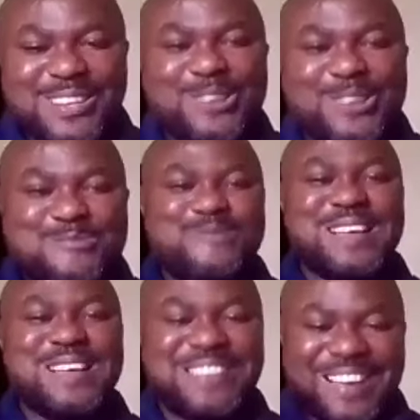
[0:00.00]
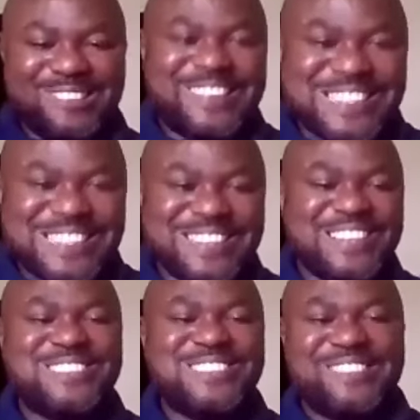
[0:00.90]
moment, understand
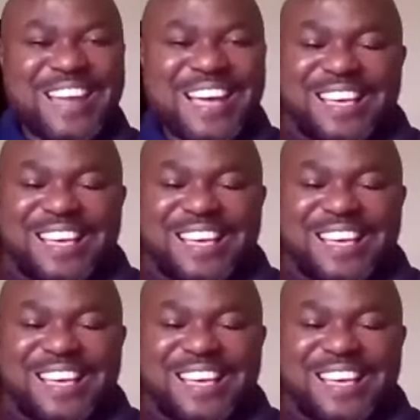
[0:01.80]
each other,